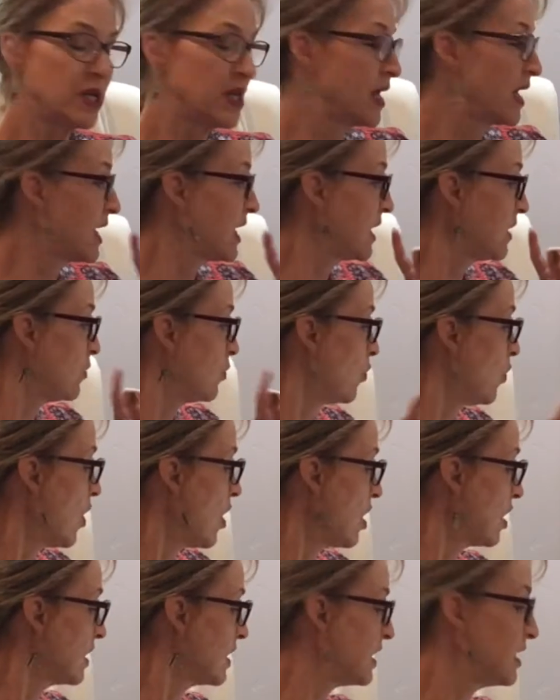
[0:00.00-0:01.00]
a
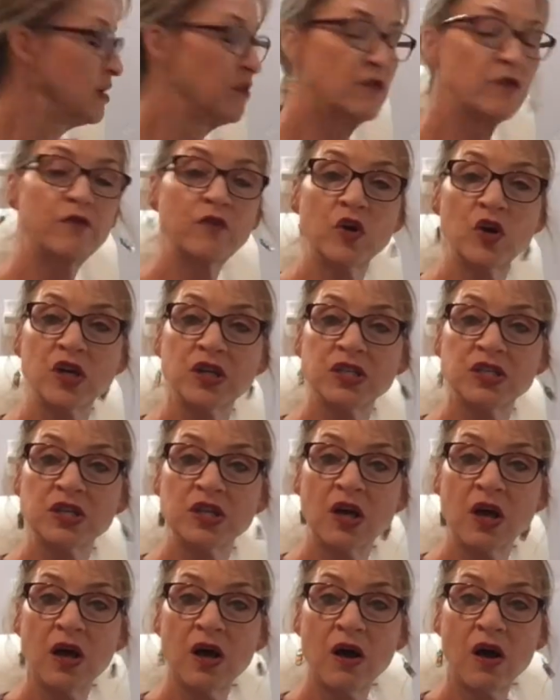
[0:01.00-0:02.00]
walking foot
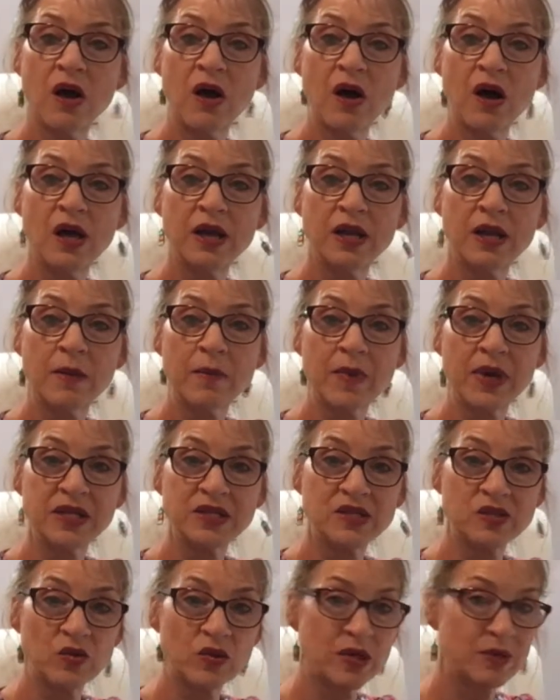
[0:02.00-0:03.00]
on my
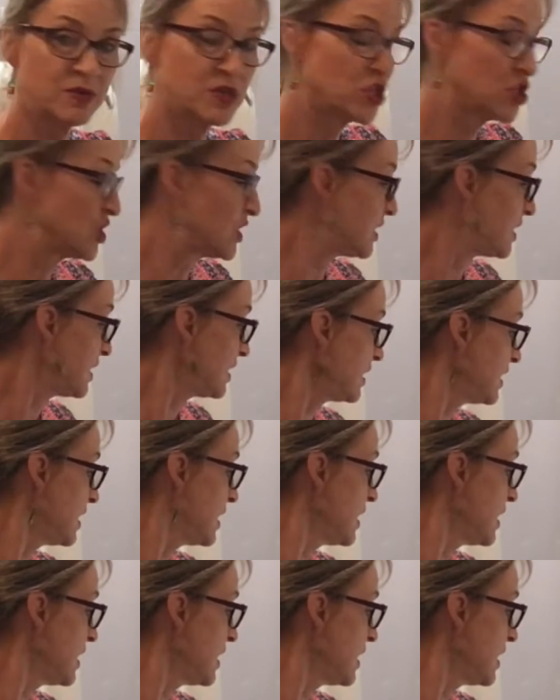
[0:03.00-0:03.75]
sewing machine,